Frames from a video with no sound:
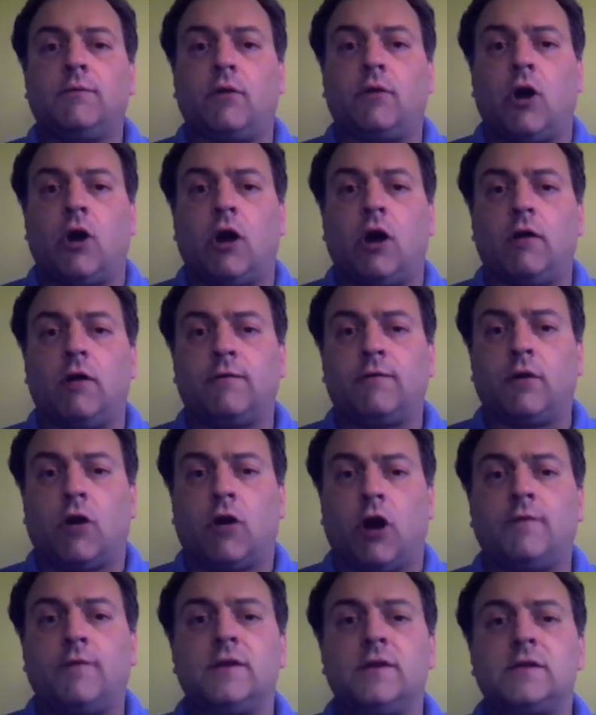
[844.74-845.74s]
for, for
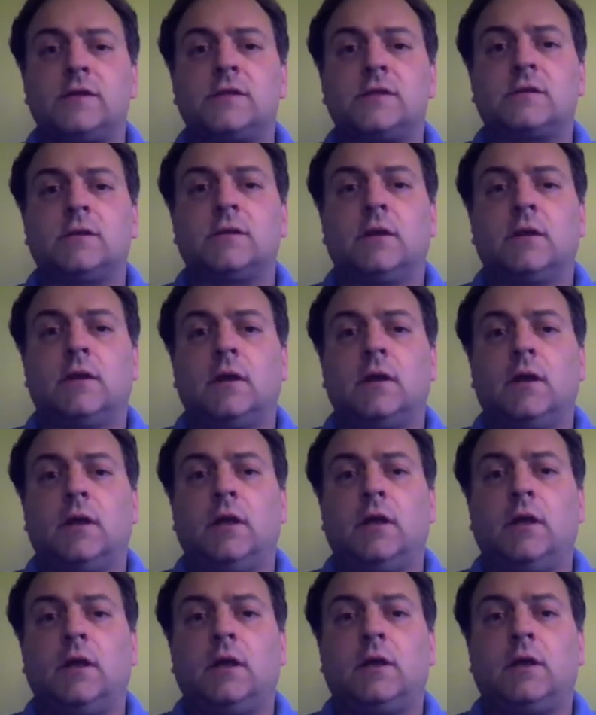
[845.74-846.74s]
office,
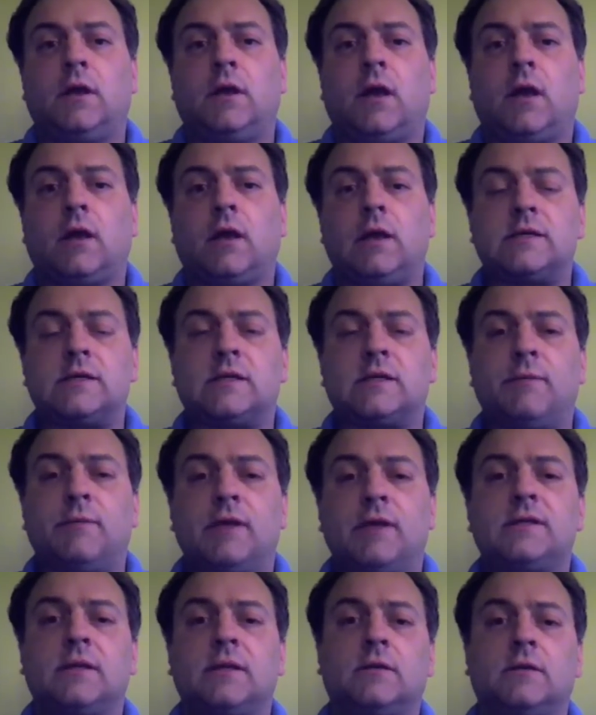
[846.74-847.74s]
and I guess the
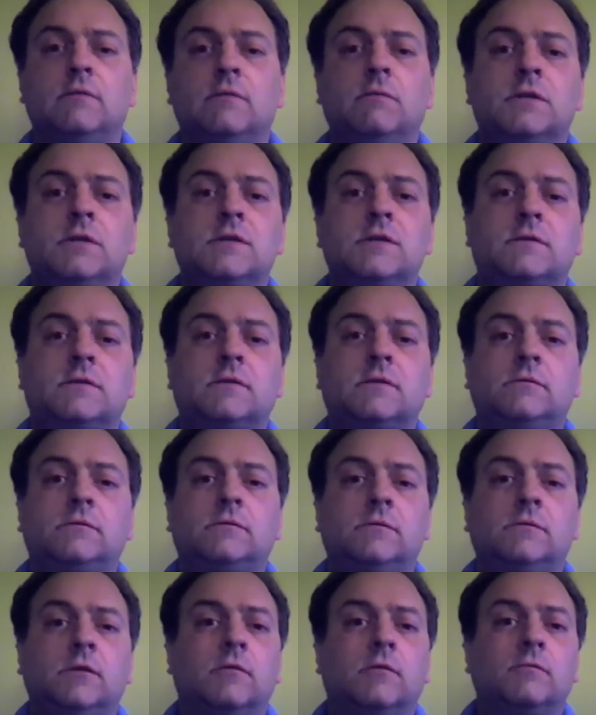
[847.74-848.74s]
best thing to do is
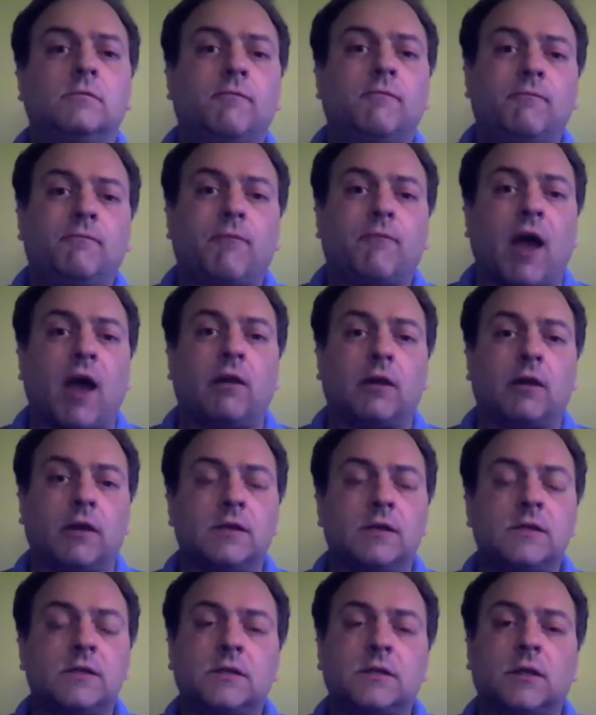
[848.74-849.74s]
you know file
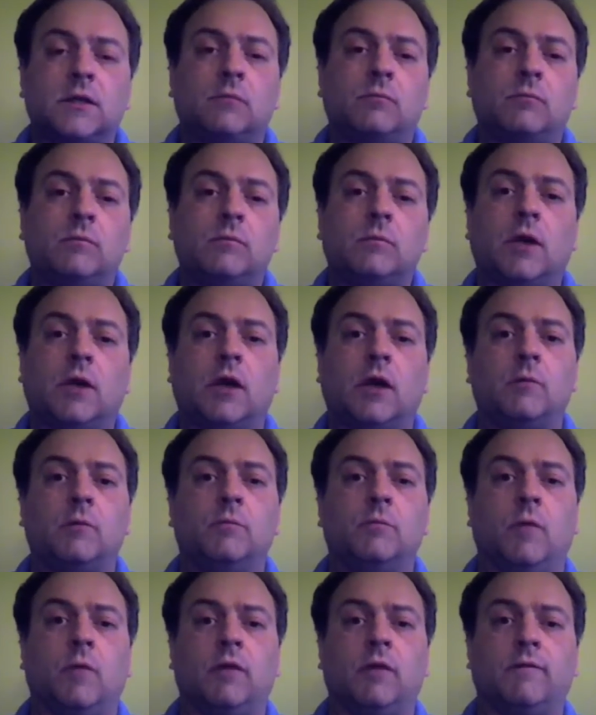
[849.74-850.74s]
against them.
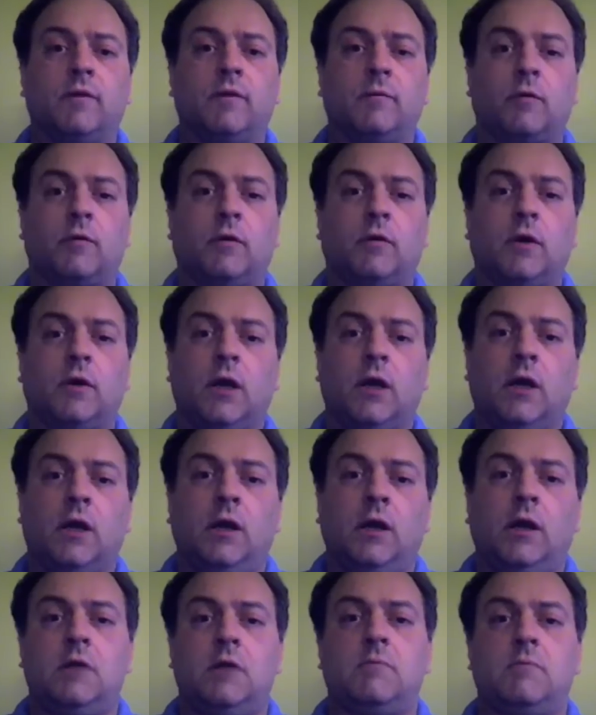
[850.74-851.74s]
Um, none of them are
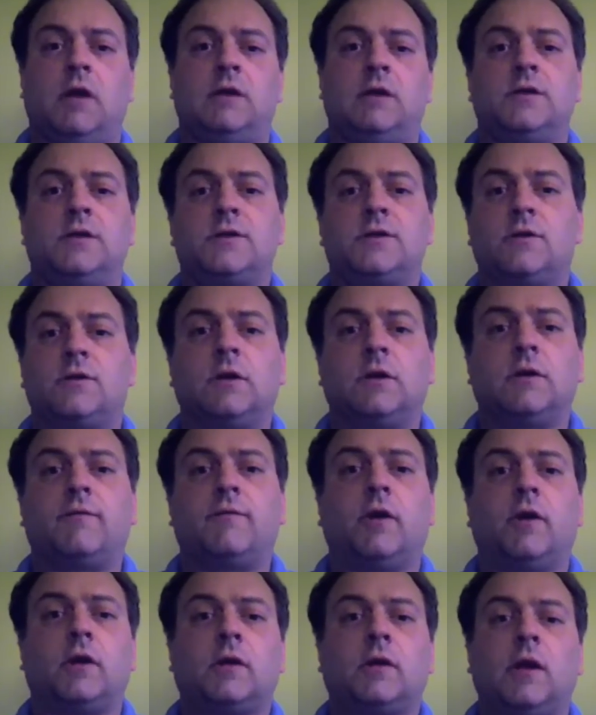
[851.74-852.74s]
in my district,
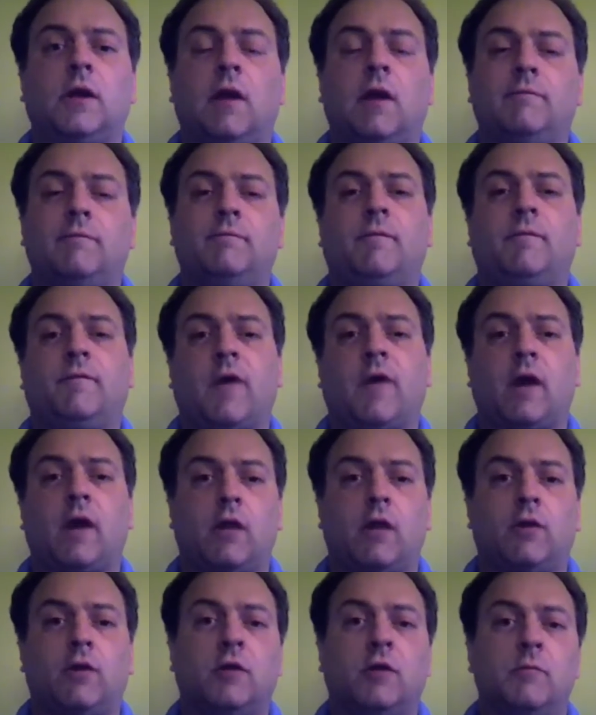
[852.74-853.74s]
and frankly, I've got
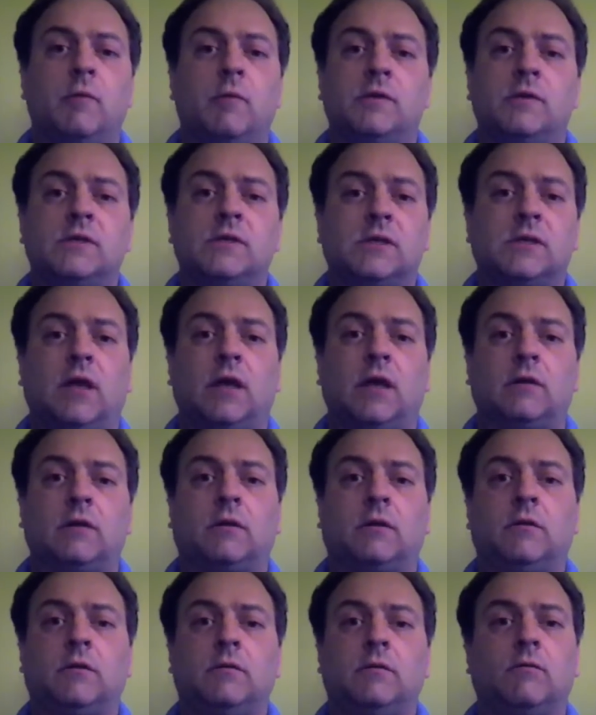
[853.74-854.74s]
other commitments, and I
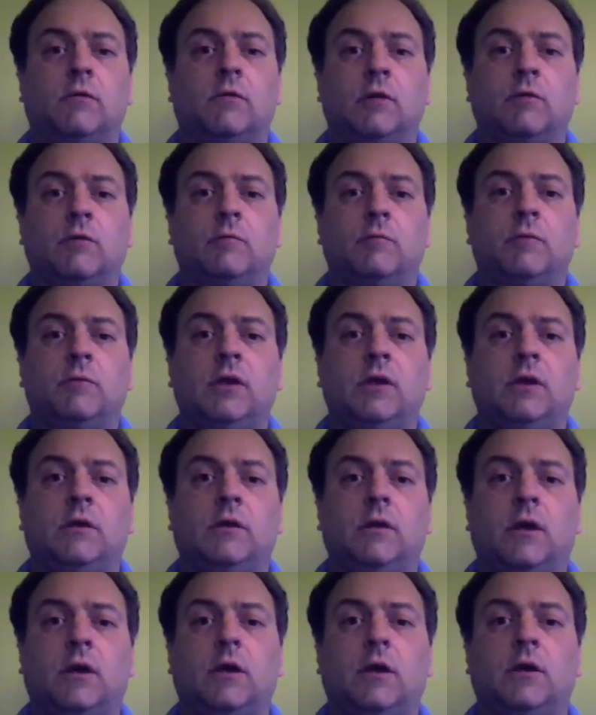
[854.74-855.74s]
really wouldn't
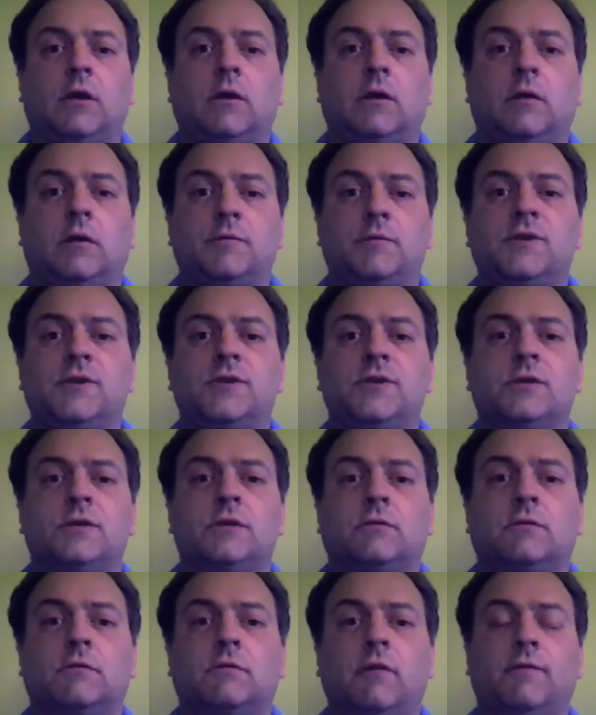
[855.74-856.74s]
be uh, in a
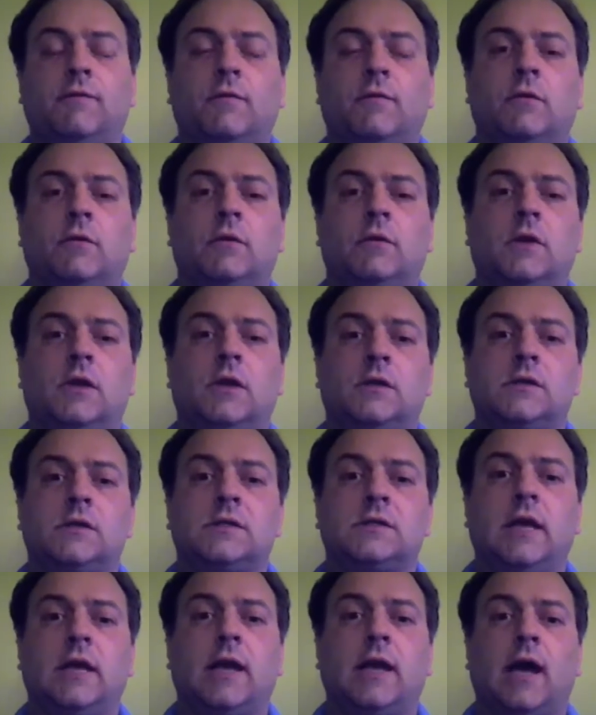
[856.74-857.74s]
position to run for the
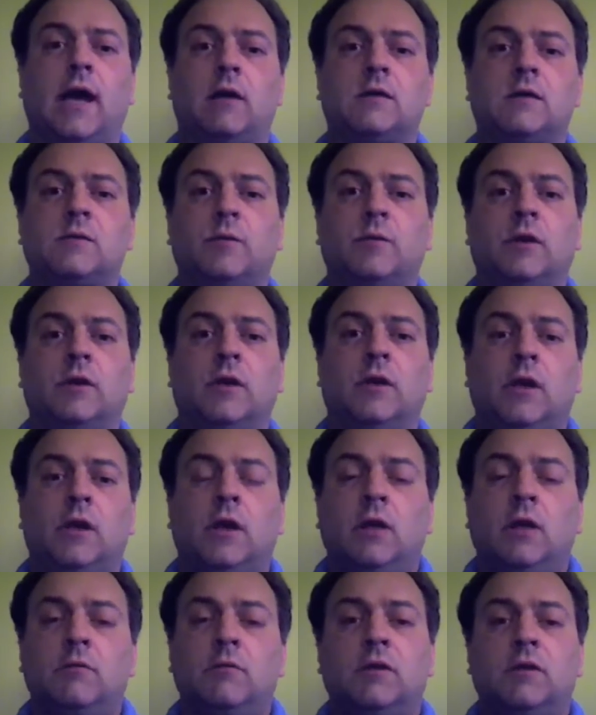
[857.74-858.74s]
state house. But,
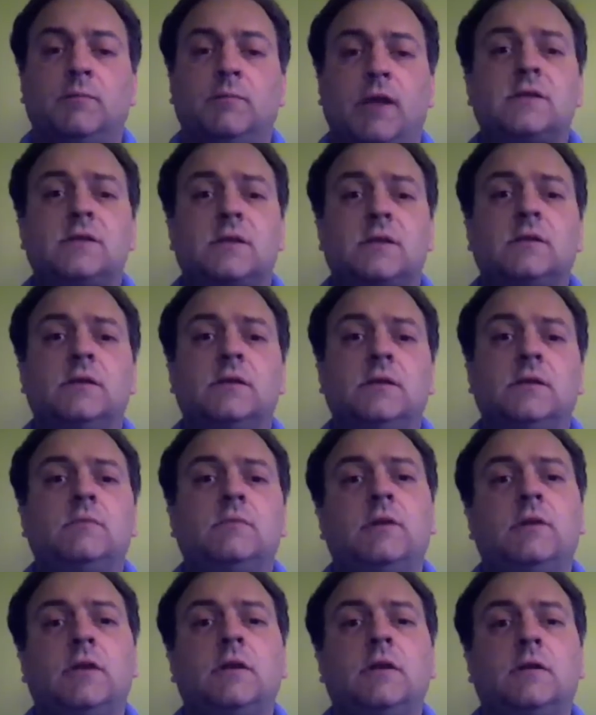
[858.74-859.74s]
but basically,
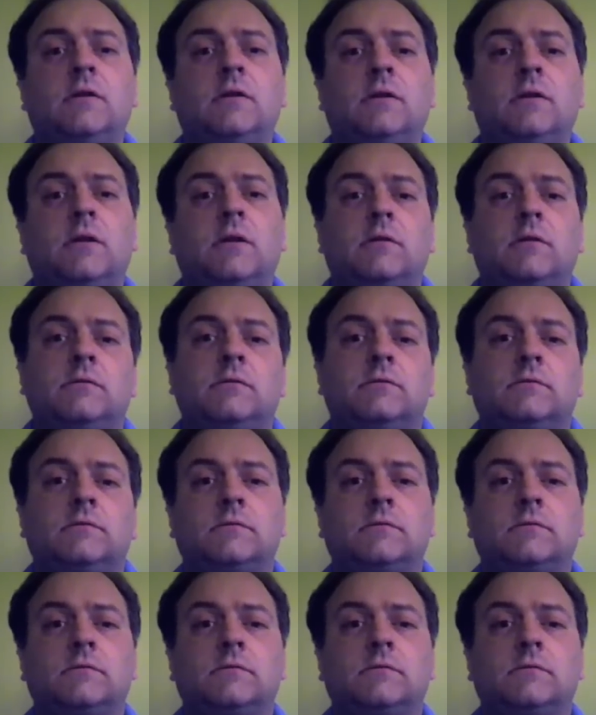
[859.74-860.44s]
we need to, you know,